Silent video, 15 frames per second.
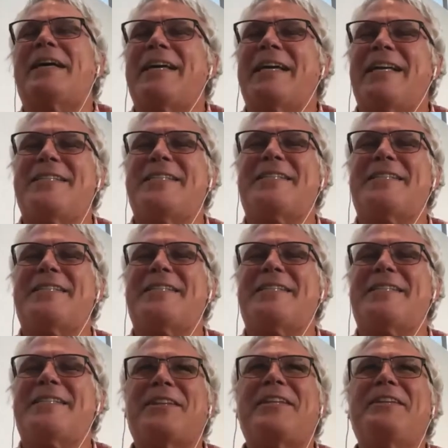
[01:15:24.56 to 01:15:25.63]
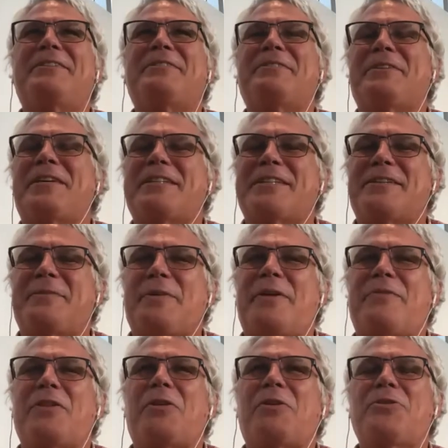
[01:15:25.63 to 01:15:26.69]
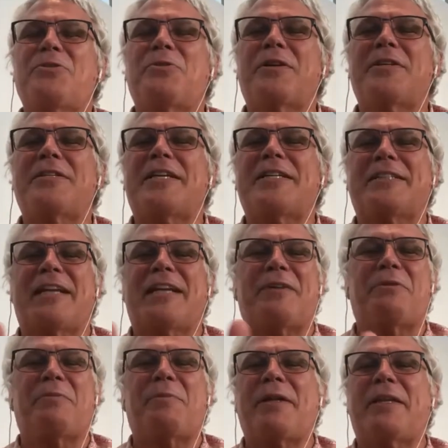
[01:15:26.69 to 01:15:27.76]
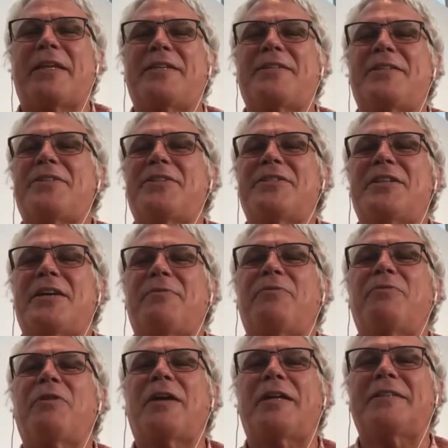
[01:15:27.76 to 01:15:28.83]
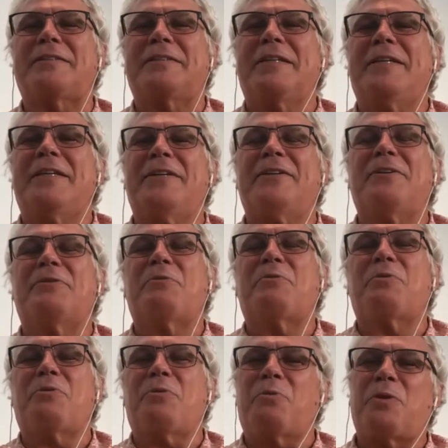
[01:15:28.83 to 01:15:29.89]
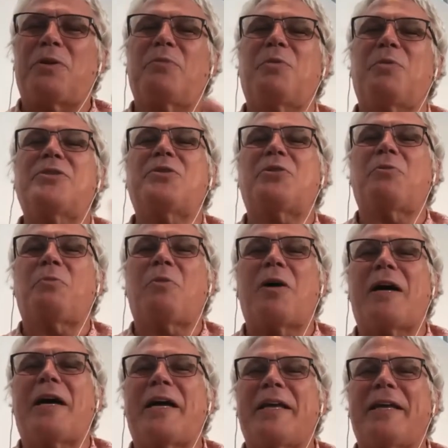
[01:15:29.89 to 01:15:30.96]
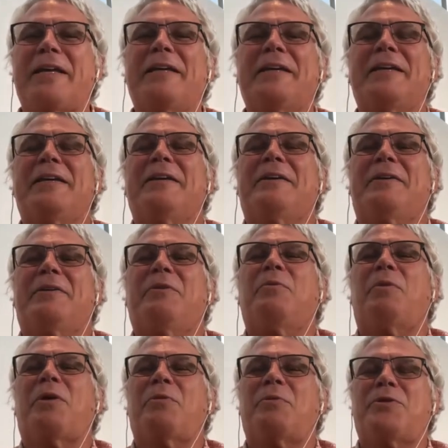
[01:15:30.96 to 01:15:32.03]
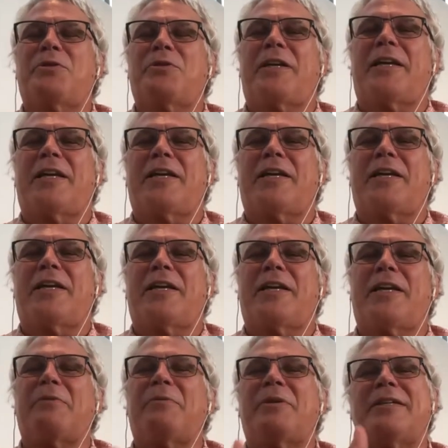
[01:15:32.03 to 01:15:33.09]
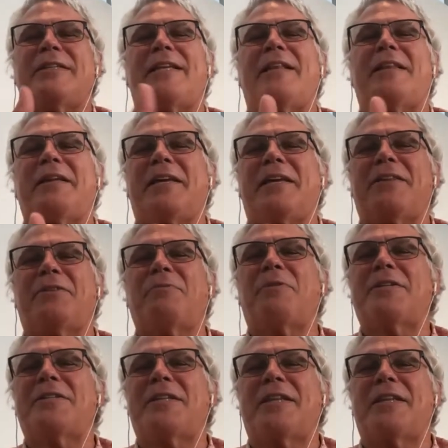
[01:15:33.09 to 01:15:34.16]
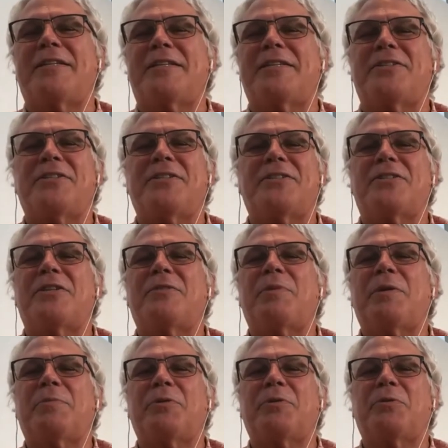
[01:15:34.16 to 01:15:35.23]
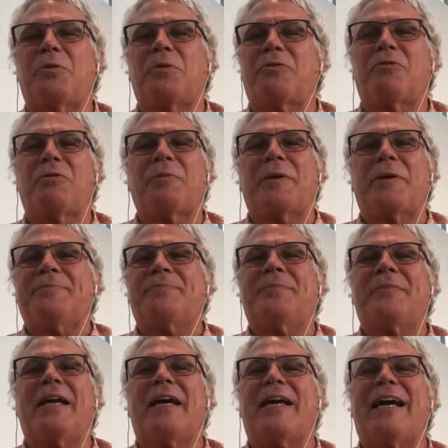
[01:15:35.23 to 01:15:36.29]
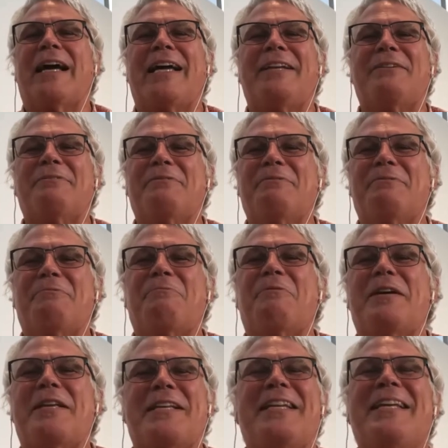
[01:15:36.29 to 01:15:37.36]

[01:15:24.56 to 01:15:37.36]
as a leader, of a large organization, I want to make the decisions up front. You know, what's our why? Where are we trying to get to? And then I want to delegate the rest of the decisions to the people who work for me. I don't want